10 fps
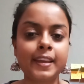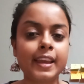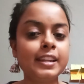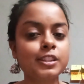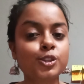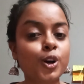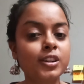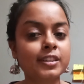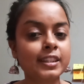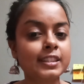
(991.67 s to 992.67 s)
It is
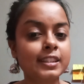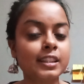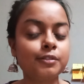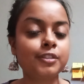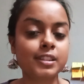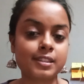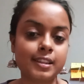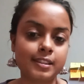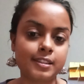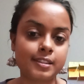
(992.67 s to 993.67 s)
not rigid in the first
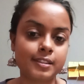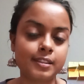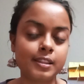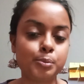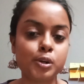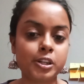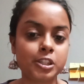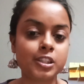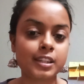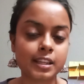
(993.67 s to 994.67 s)
sense, the
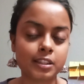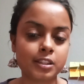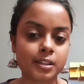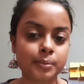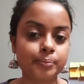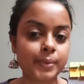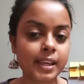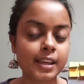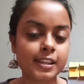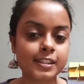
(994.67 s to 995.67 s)
politician Nixon,
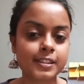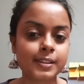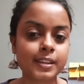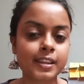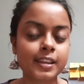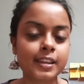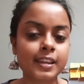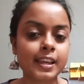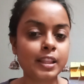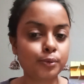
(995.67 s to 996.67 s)
because
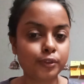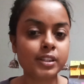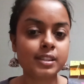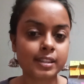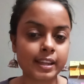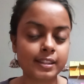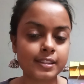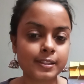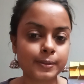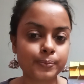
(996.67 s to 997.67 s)
in the first
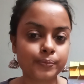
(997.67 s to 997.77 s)
sense,